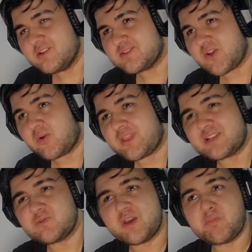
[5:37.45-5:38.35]
So
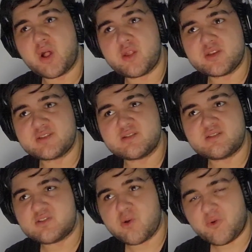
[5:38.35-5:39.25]
that's why politics is
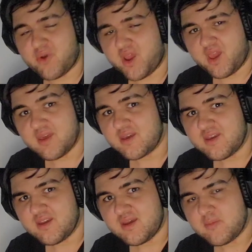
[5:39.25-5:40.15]
so great,
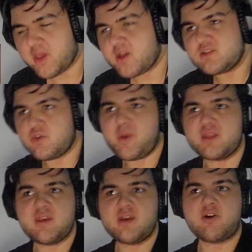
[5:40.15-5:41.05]
because you might
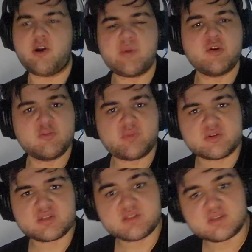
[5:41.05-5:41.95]
think, oh, I'm a good
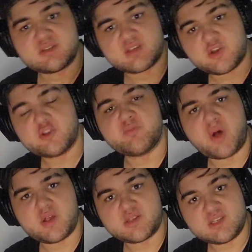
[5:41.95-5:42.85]
person, this is a good
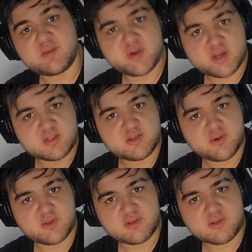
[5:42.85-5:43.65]
policy, I'm gonna do it.